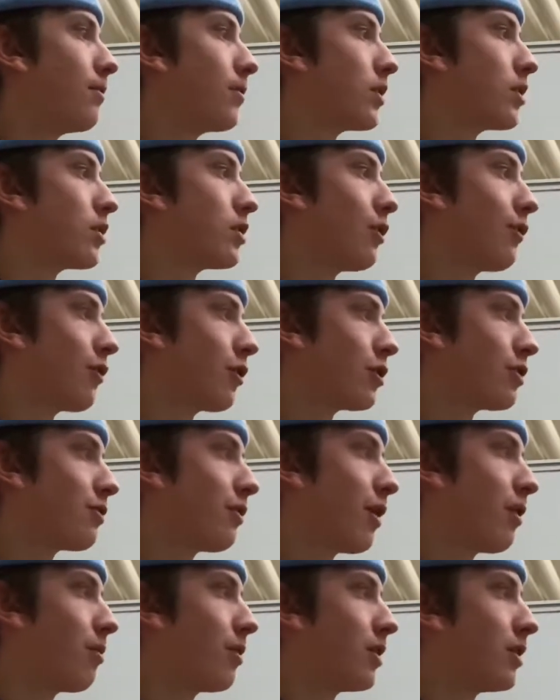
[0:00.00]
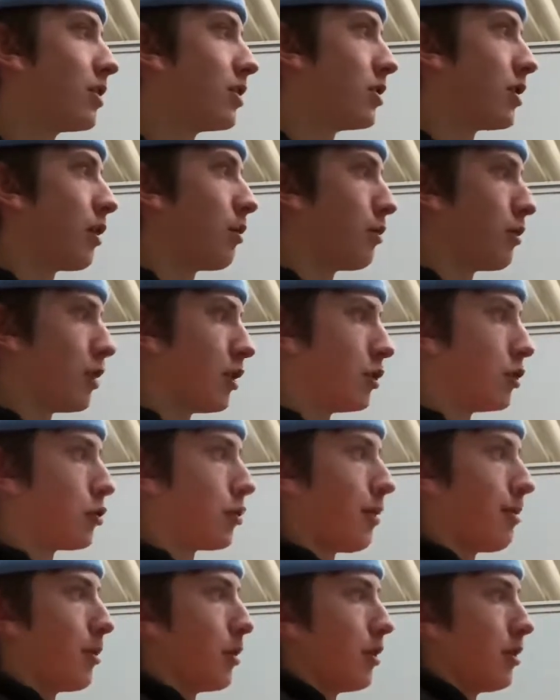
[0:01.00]
So first of all, I wanted to start with the
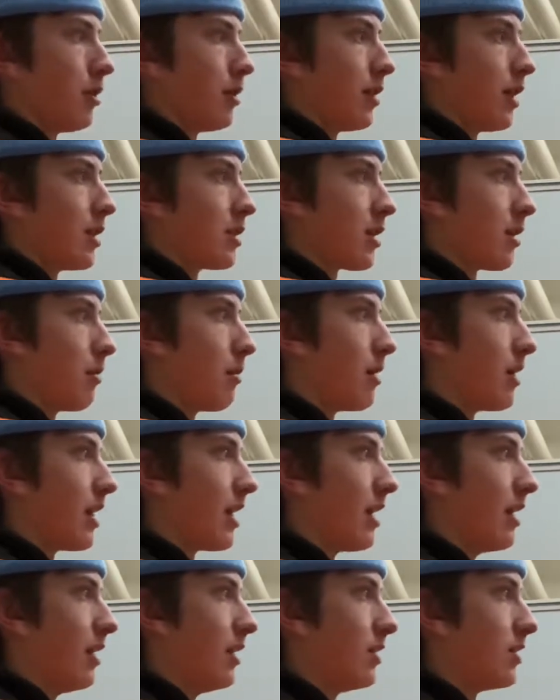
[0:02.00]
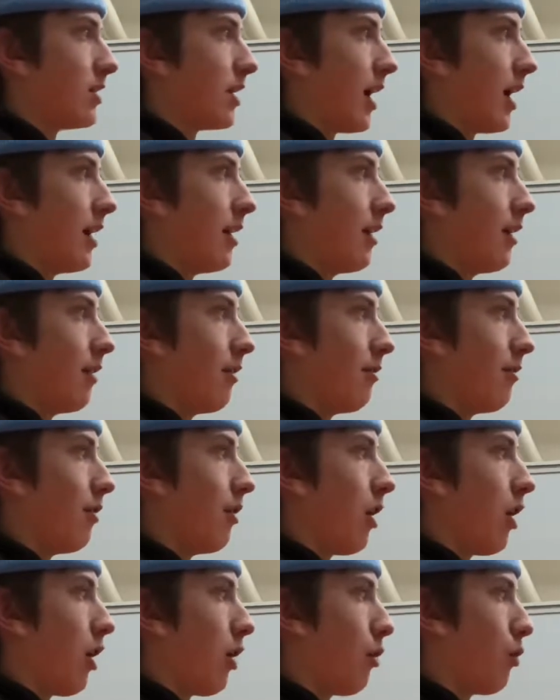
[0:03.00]
trimmer. That's going to be inside of
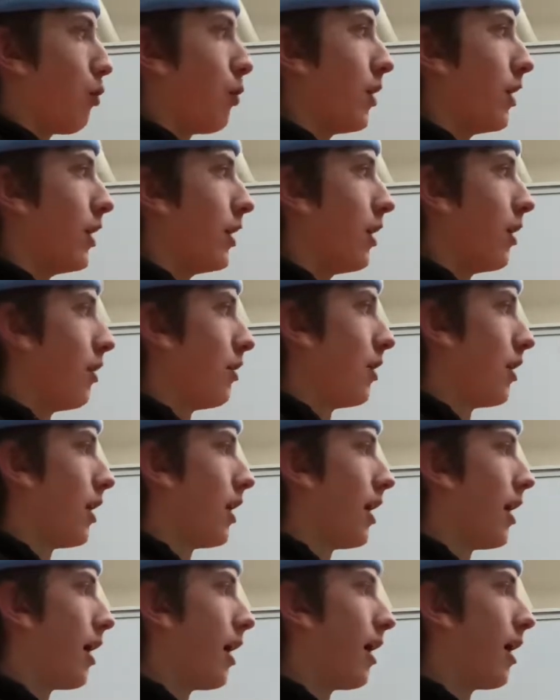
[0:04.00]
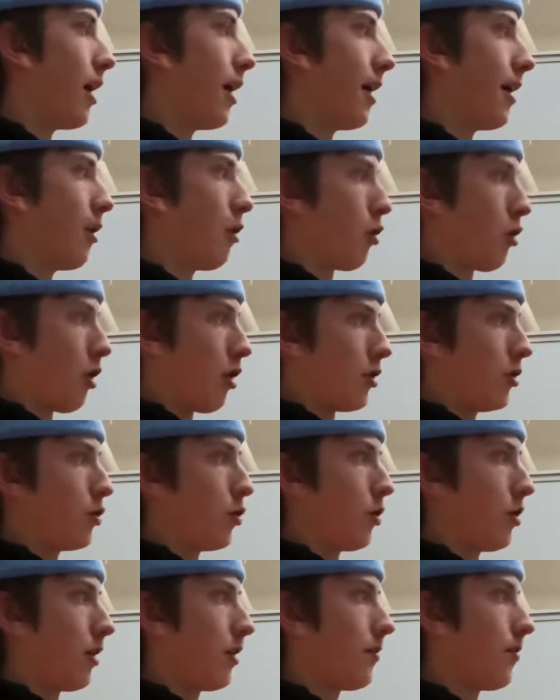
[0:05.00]
our window or our
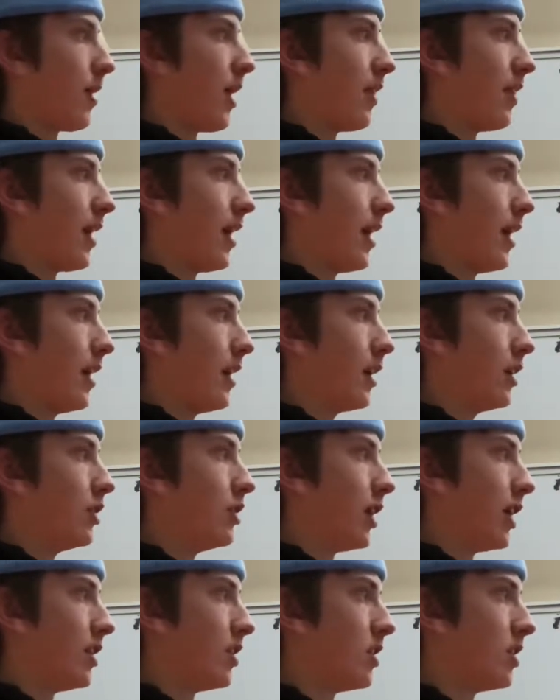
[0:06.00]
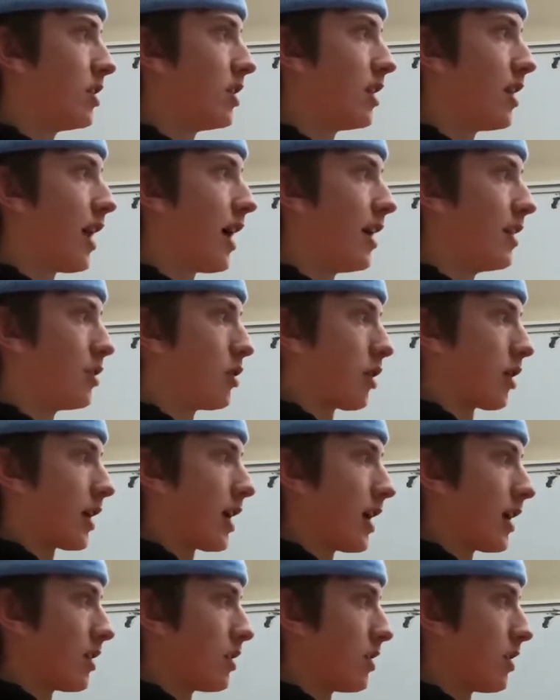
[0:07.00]
door. And then adjacent to that is our
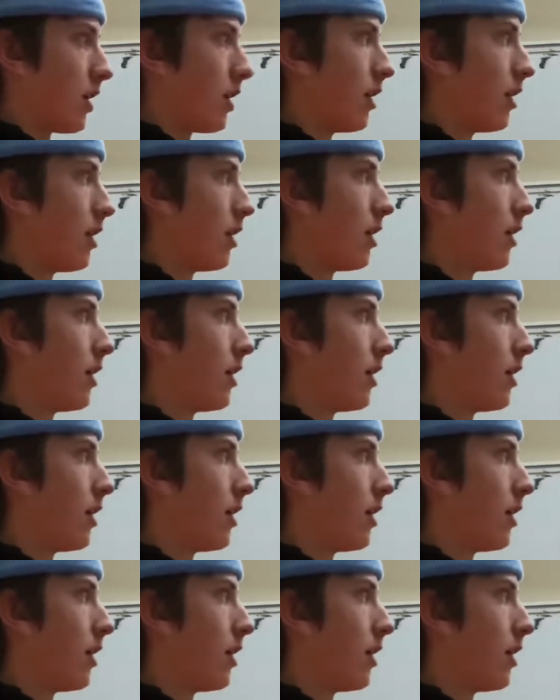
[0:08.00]
king stud.